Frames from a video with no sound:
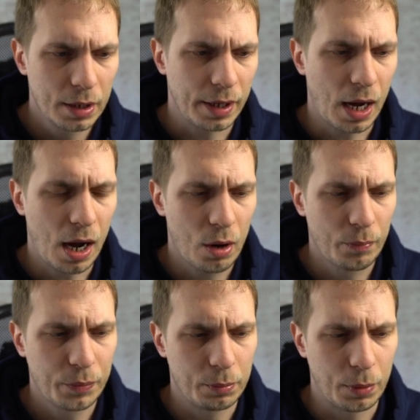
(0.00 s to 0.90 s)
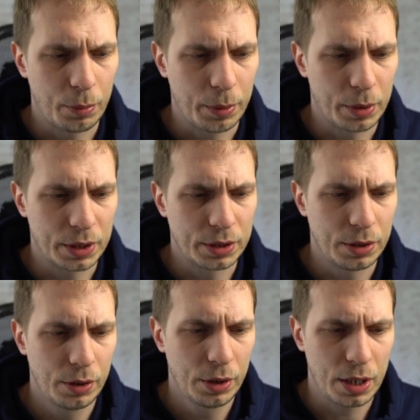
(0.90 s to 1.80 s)
Now what we want to
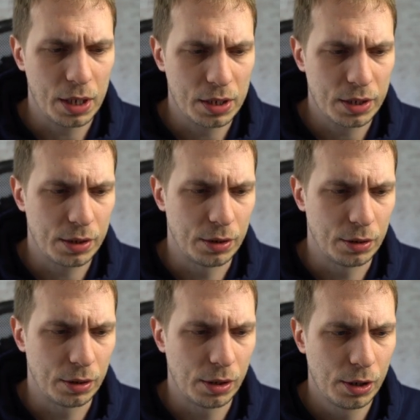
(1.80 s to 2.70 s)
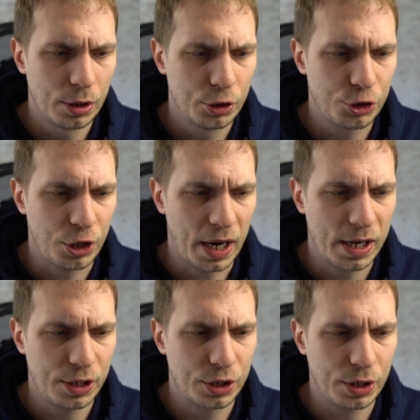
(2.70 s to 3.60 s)
do is to
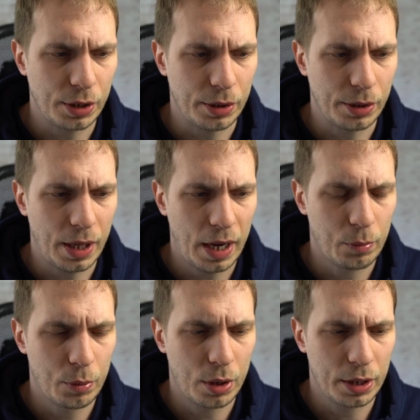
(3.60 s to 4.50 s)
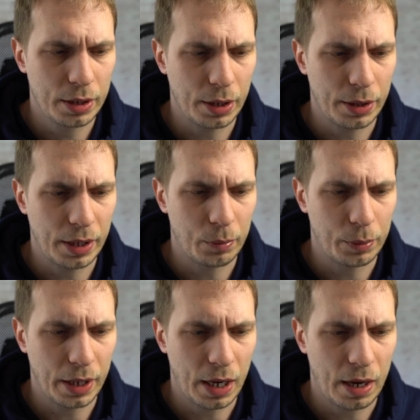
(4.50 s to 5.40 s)
change that one that
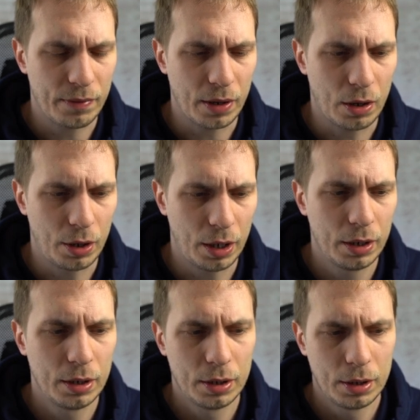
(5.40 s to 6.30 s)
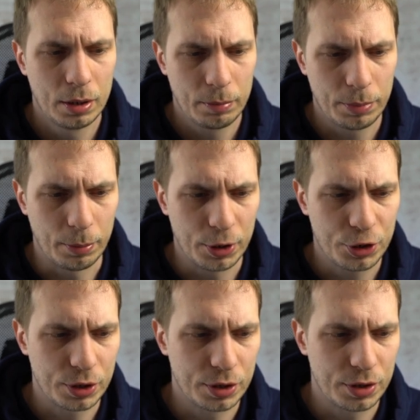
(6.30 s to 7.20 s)
we have our
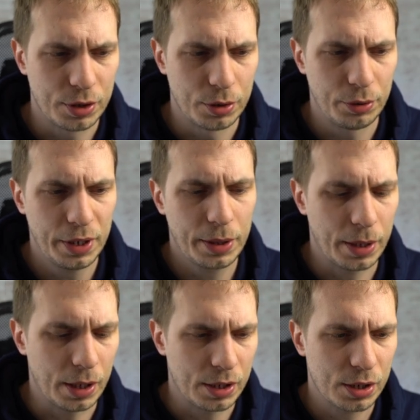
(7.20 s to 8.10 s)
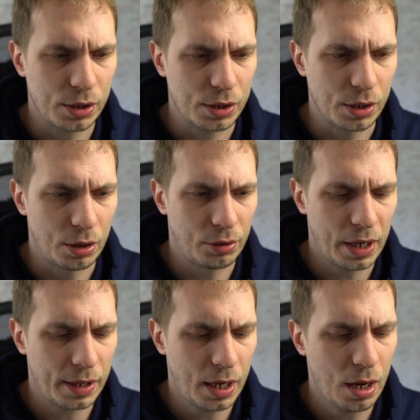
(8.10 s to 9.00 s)
permission to read this. So
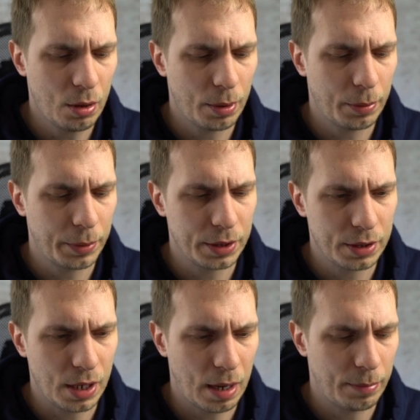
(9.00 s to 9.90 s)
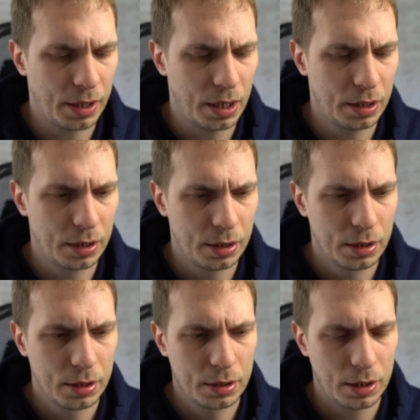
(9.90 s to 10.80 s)
right now when we type in
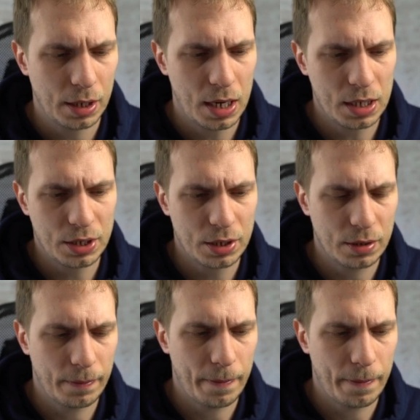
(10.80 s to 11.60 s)
test,